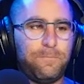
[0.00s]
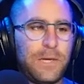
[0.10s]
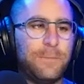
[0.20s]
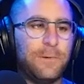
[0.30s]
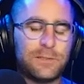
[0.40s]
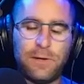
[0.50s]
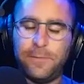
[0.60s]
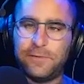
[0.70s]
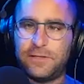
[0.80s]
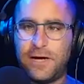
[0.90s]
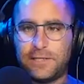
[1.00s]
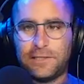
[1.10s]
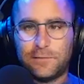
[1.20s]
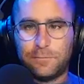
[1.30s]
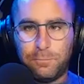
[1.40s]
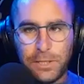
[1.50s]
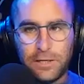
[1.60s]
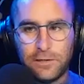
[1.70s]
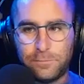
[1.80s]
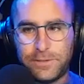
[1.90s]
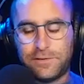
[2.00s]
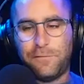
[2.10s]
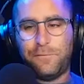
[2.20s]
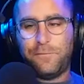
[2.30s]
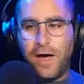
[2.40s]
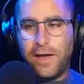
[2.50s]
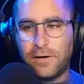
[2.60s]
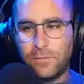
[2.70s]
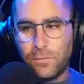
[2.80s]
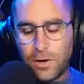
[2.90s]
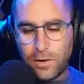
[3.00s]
people to be able to not just build, but define